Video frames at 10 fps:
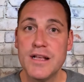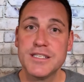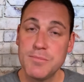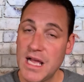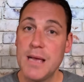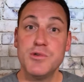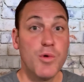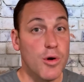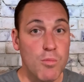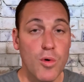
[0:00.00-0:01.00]
Sometimes
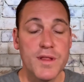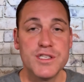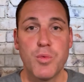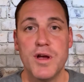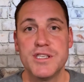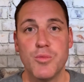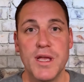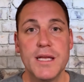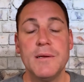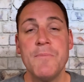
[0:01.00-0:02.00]
we are more than twice a
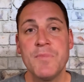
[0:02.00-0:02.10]
week,